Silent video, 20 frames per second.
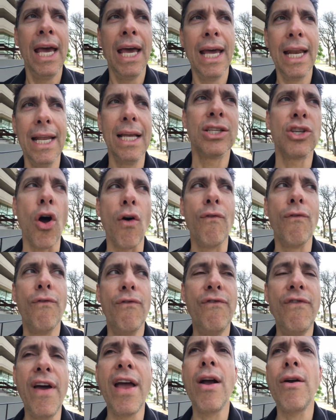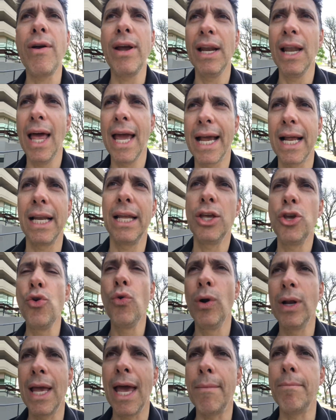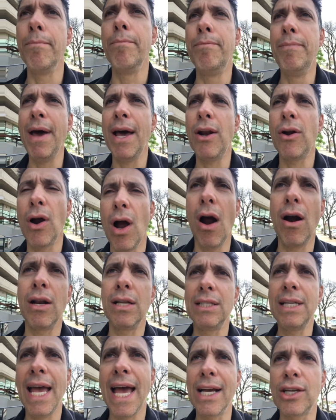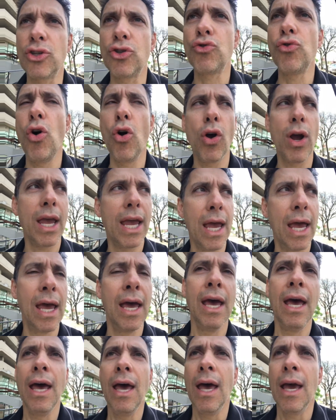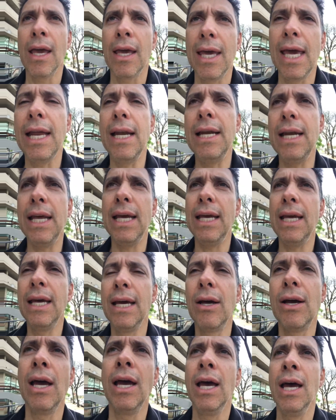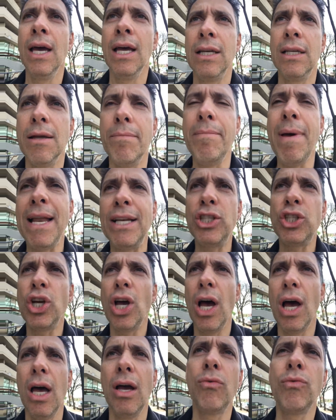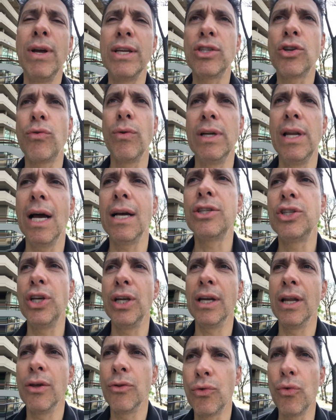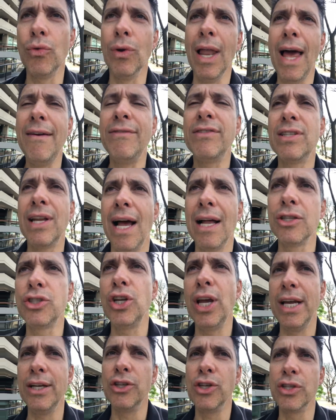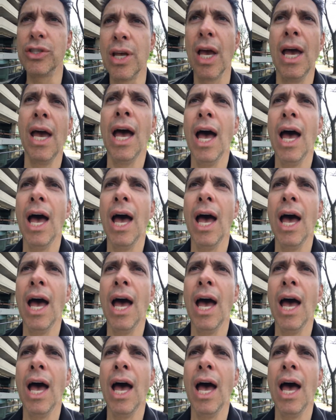It is very likely you will get better heart attack, stroke, kidney, dementia risk reduction through lifestyle changes,